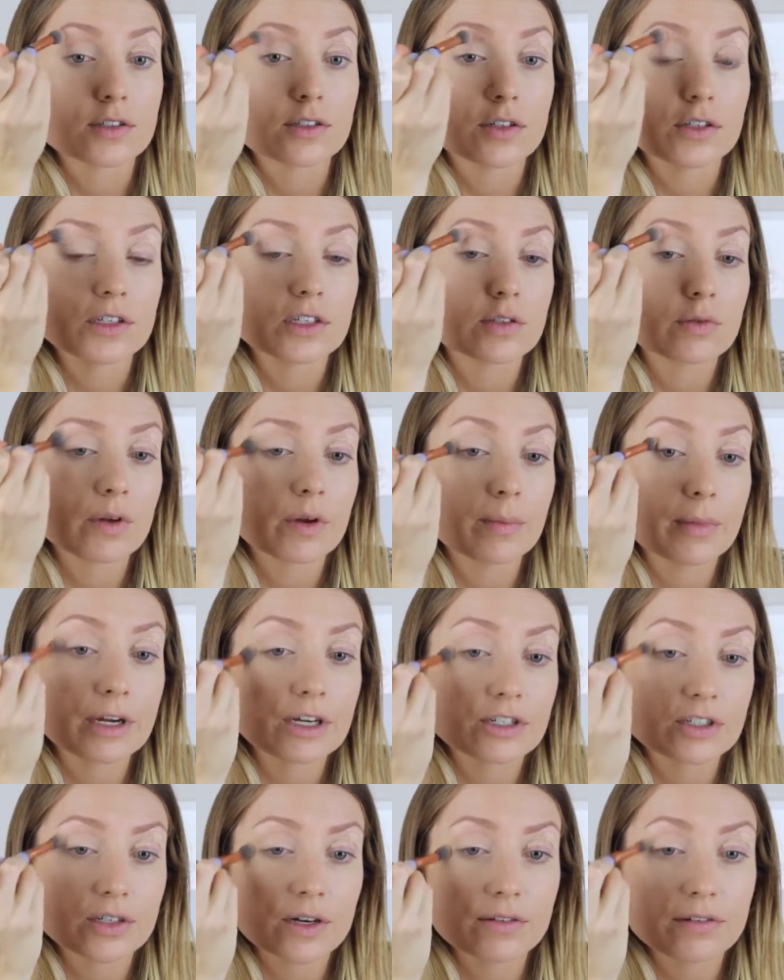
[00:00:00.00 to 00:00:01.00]
So you just want to
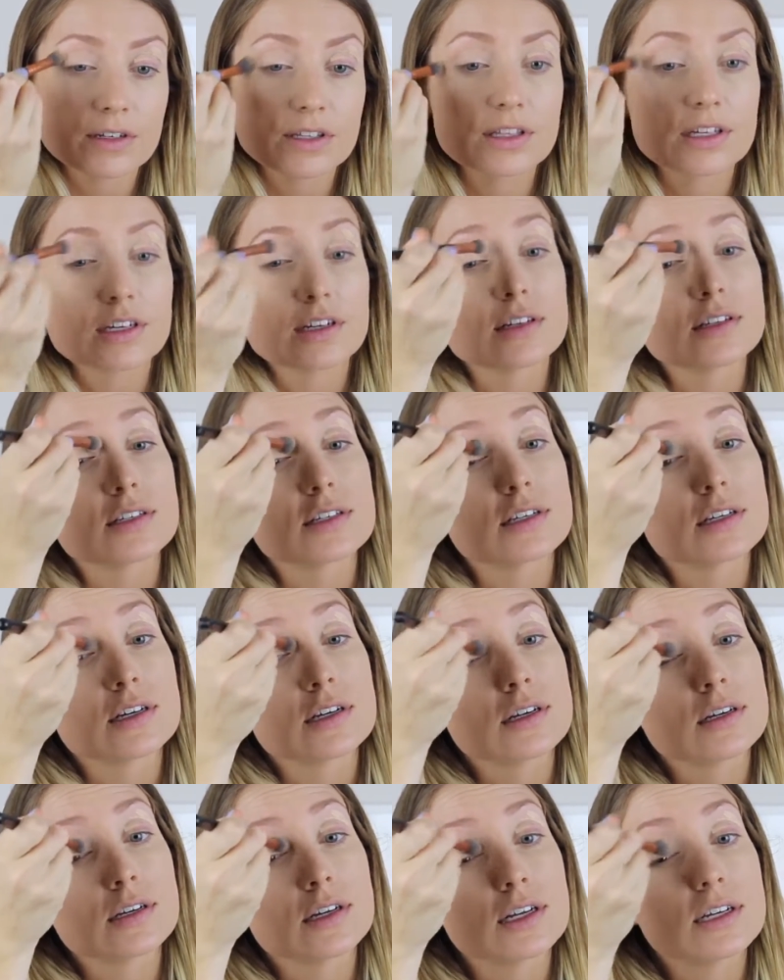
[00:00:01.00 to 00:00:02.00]
make sure everything is
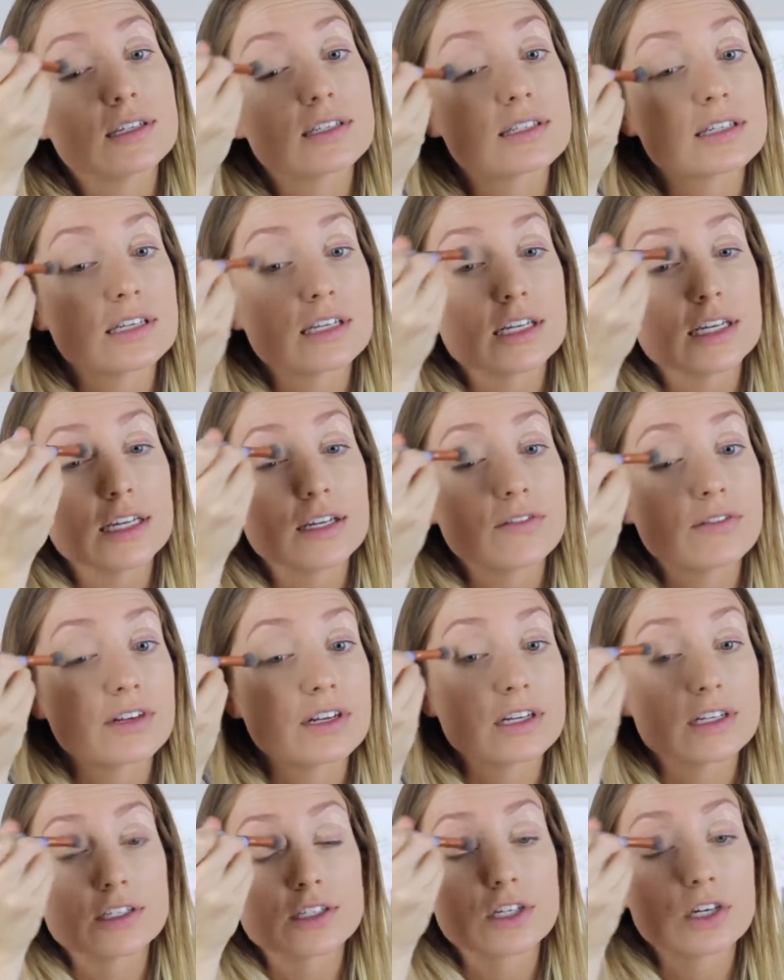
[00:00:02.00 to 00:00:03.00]
nice and
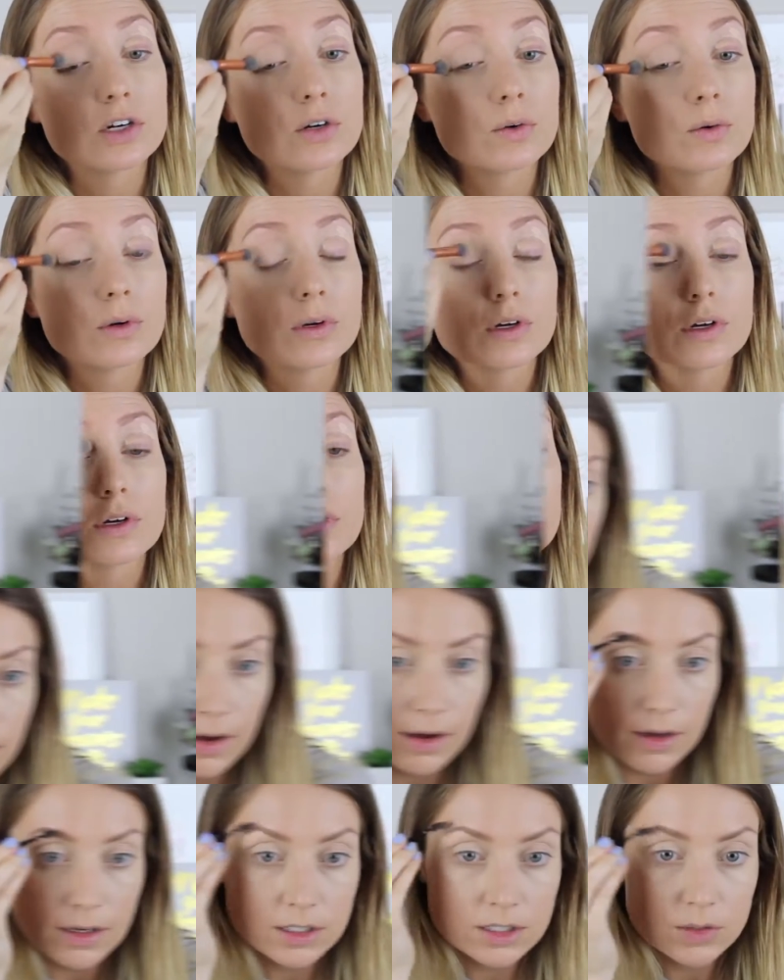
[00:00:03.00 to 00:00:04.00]
even in tone.
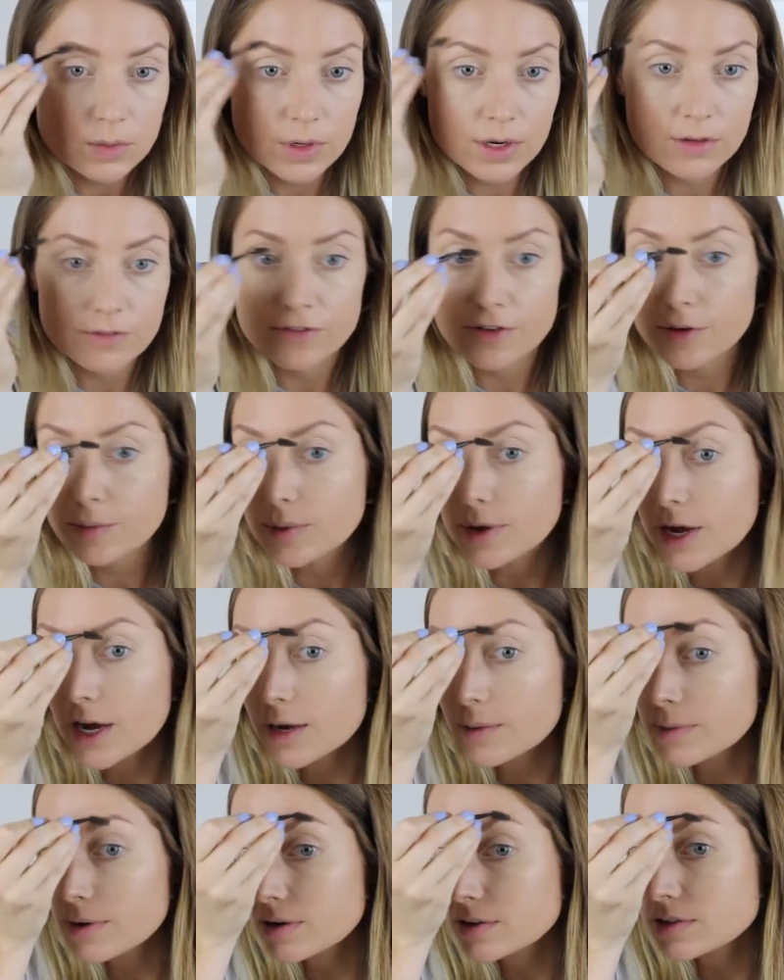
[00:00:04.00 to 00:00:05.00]
Now I just want to fill my
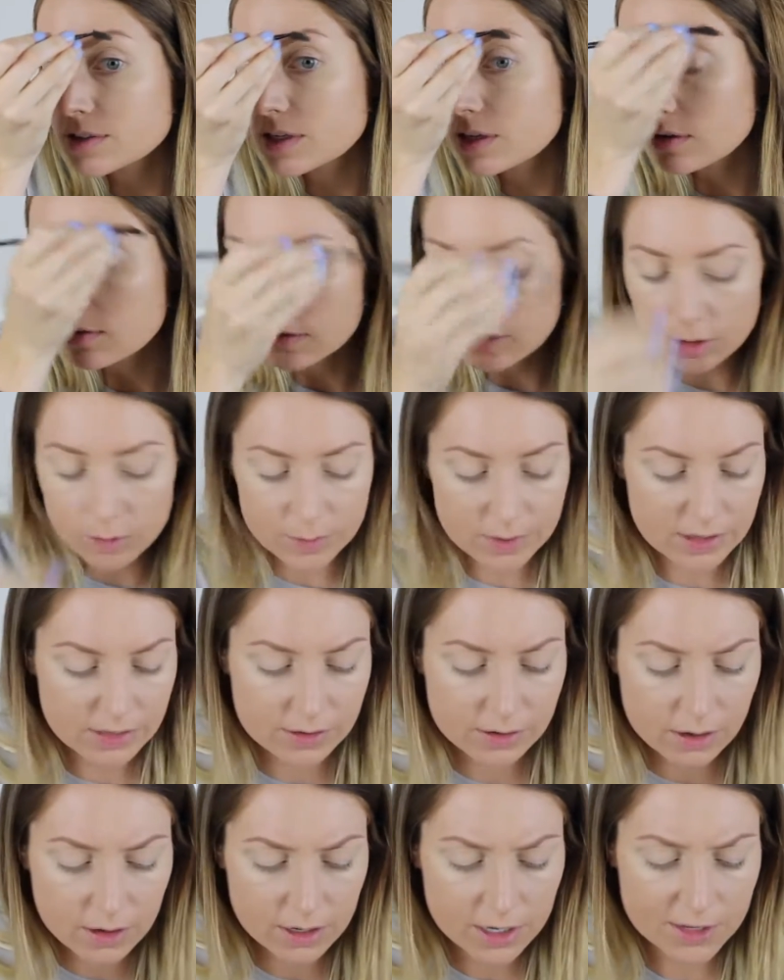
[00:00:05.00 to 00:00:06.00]
eyebrows in a little bit.
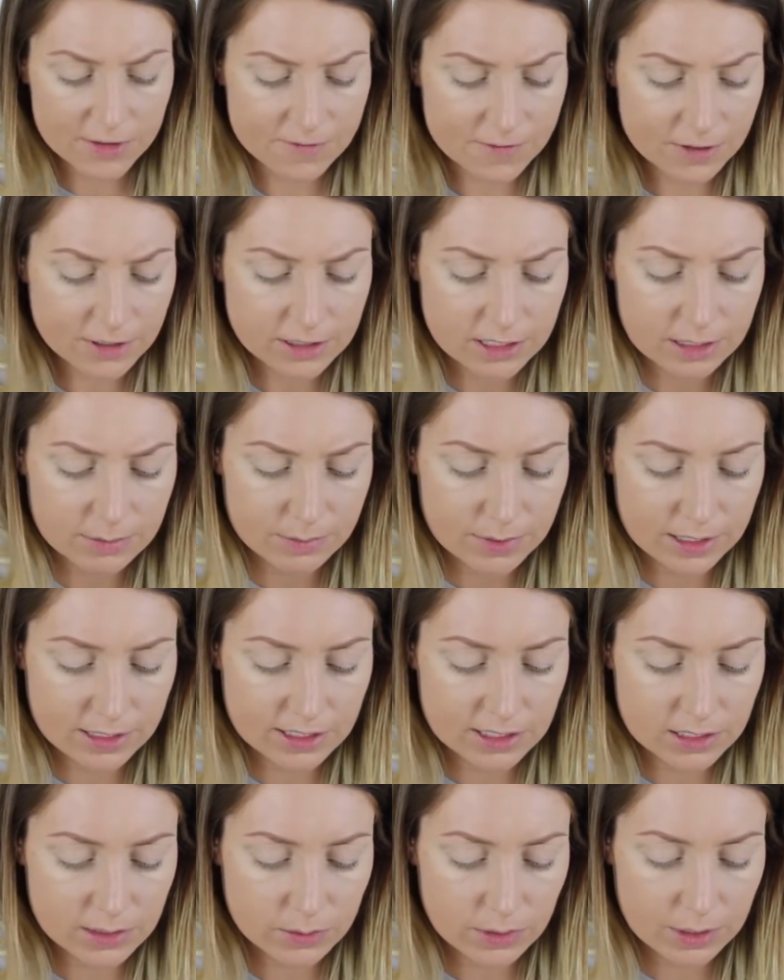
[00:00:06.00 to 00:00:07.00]
They're already filled in, but
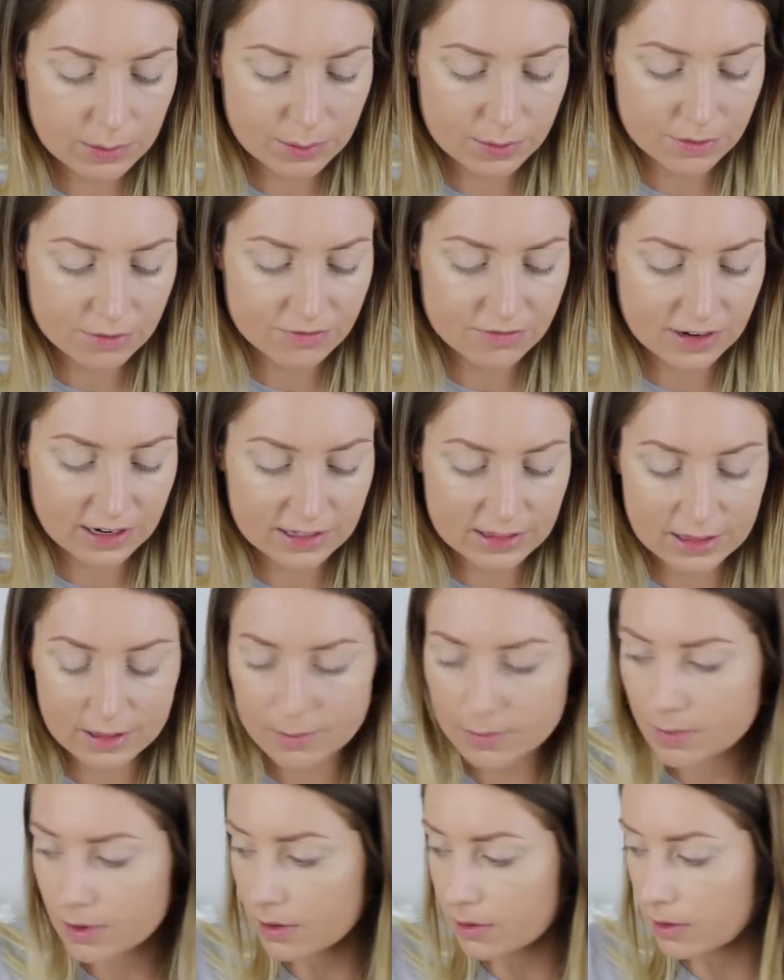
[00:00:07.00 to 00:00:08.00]
I just want to perfect
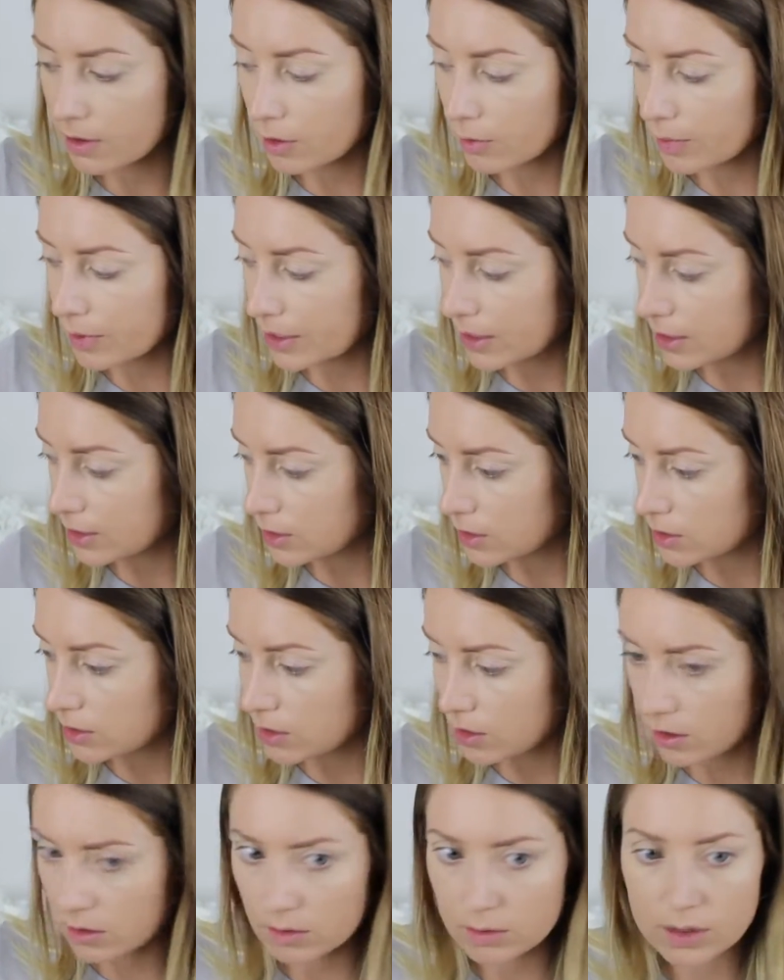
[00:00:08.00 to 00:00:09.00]
them a little bit.
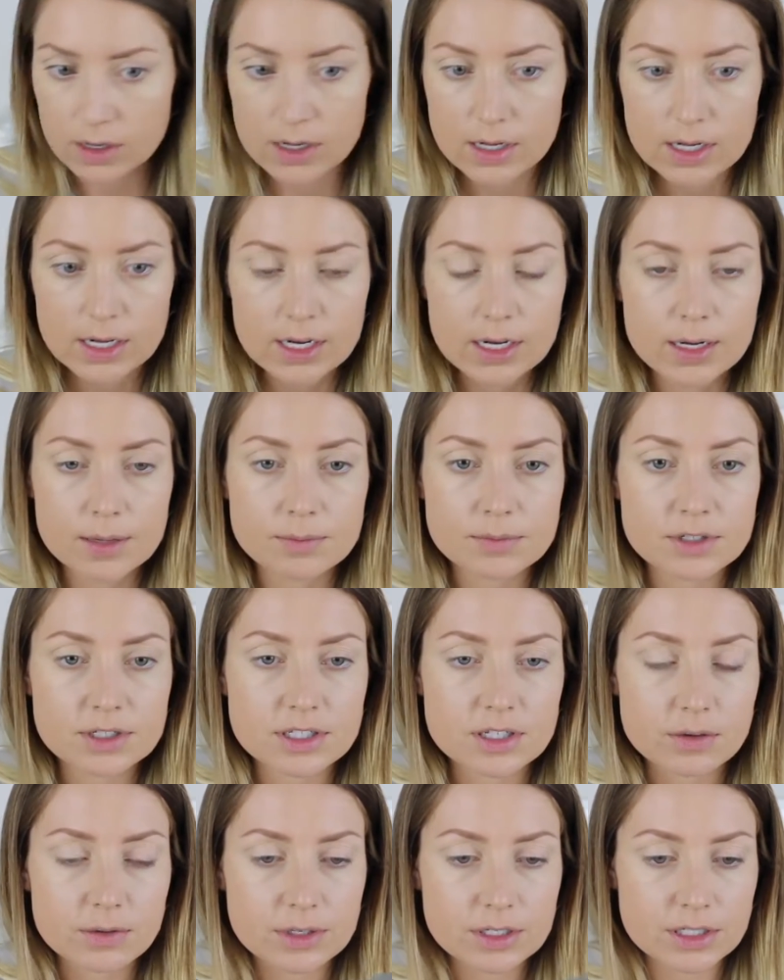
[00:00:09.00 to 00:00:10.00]
So
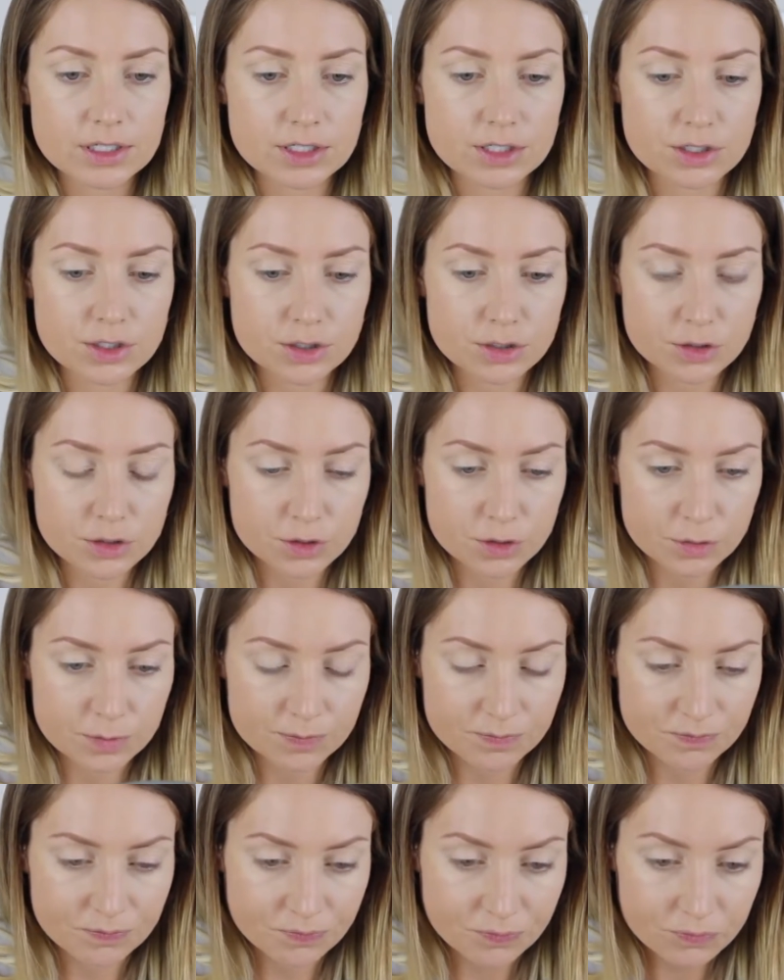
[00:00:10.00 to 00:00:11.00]
just going
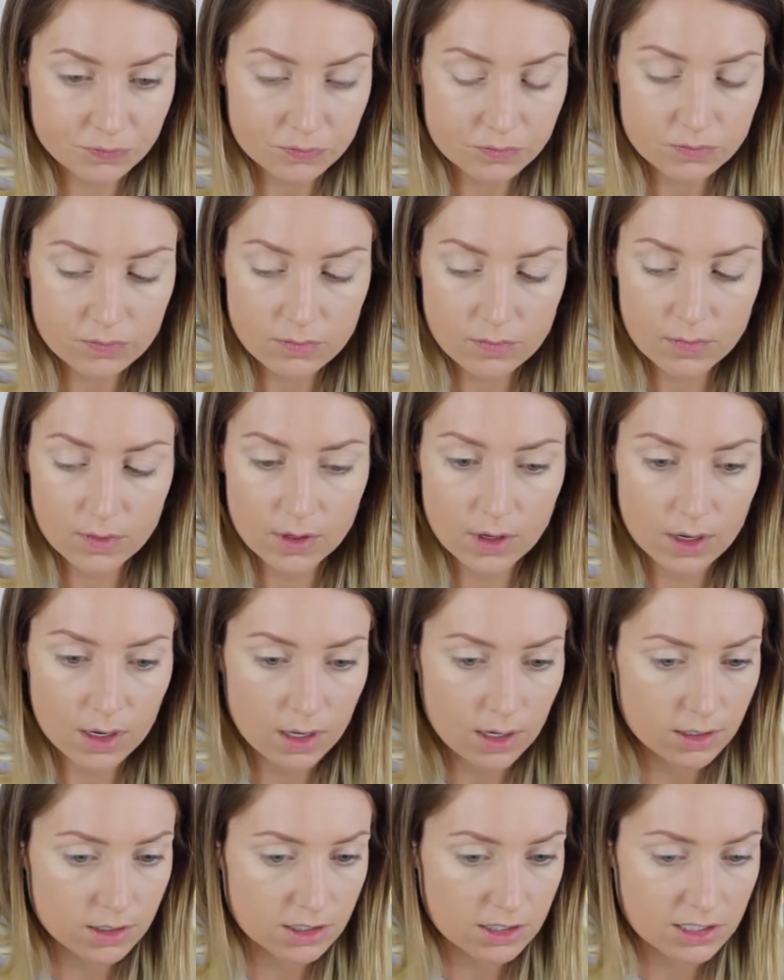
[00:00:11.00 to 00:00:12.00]
to
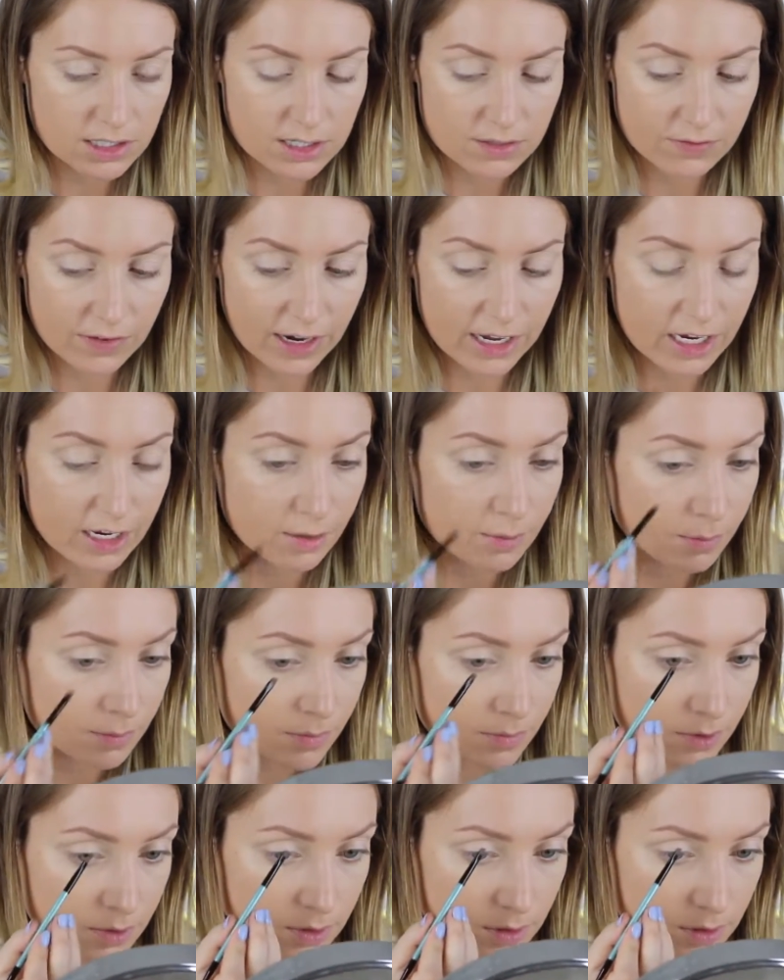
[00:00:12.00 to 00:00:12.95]
just define them.